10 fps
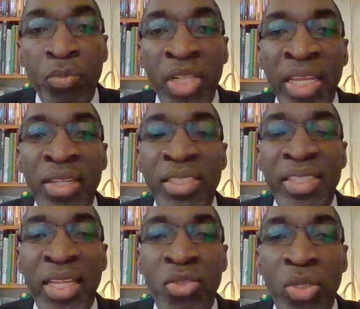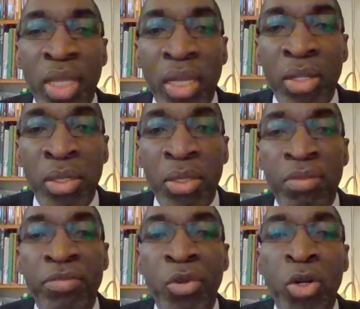Let us stand together
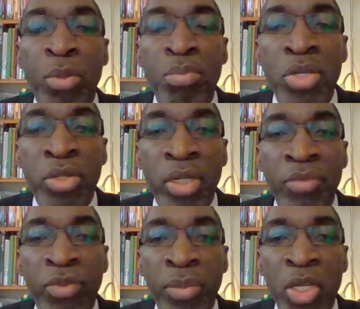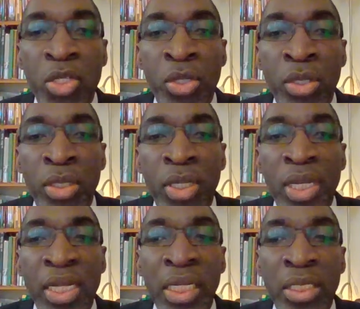for media and information
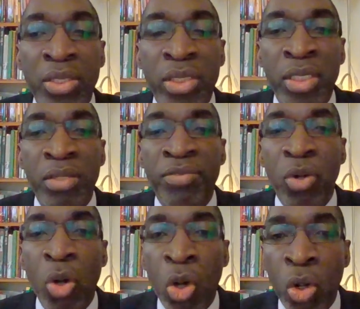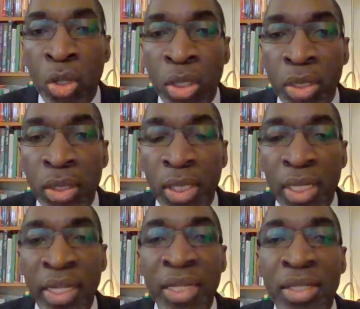literacy for all.
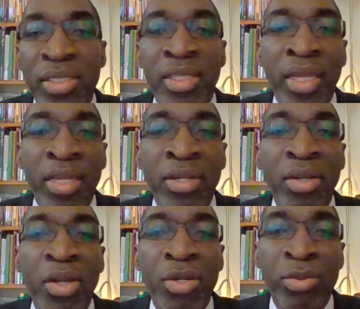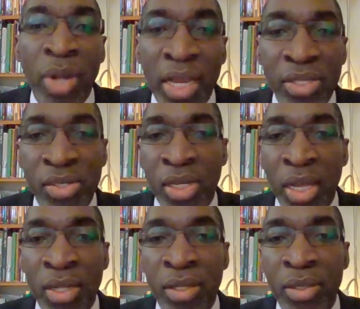Let us then rise
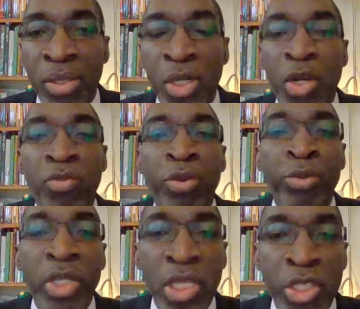together for real